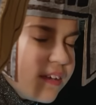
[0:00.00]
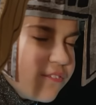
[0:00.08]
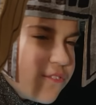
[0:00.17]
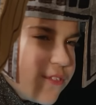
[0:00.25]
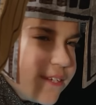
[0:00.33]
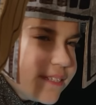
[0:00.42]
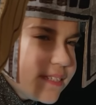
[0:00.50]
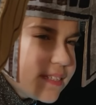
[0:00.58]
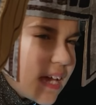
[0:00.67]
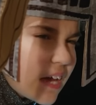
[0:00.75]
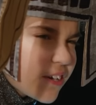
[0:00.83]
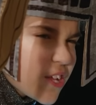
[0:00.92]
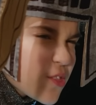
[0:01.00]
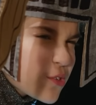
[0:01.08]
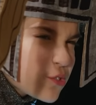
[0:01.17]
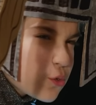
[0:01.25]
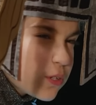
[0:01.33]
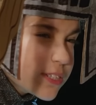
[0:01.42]
If these
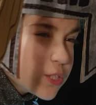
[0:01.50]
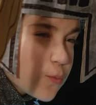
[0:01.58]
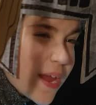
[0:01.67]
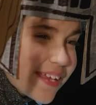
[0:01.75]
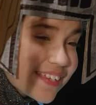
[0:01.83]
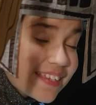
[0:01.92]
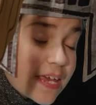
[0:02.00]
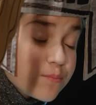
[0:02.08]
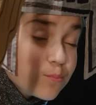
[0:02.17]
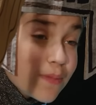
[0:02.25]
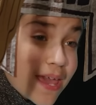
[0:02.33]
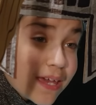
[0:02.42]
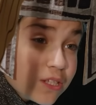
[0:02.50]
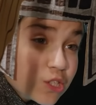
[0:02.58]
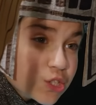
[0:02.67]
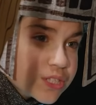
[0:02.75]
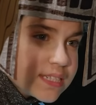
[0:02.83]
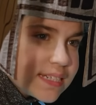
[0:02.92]
Sinornithosaurus awaken, they may
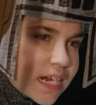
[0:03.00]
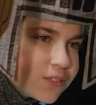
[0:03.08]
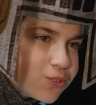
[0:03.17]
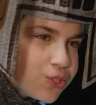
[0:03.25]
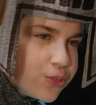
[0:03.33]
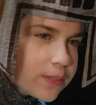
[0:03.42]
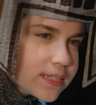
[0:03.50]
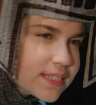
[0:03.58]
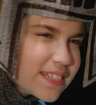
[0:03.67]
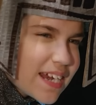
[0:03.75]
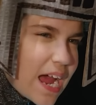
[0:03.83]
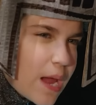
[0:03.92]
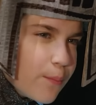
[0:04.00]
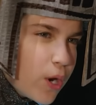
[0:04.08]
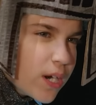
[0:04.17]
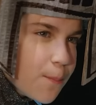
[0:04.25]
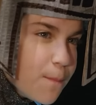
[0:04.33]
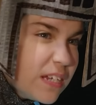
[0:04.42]
alert the Deinosuchus that I am
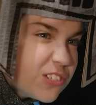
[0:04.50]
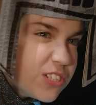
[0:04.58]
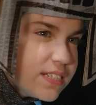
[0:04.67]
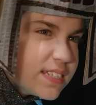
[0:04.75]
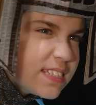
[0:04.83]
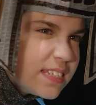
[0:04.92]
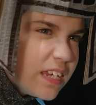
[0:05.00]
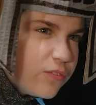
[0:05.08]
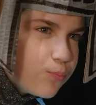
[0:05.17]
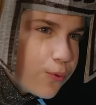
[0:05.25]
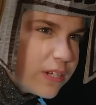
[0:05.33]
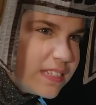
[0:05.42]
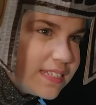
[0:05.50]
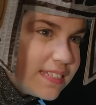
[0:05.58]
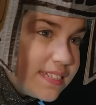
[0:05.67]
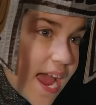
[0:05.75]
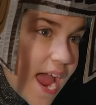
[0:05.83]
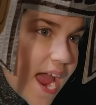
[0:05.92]
on a mission to save Prince
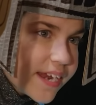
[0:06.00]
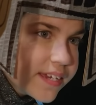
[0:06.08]
Dad.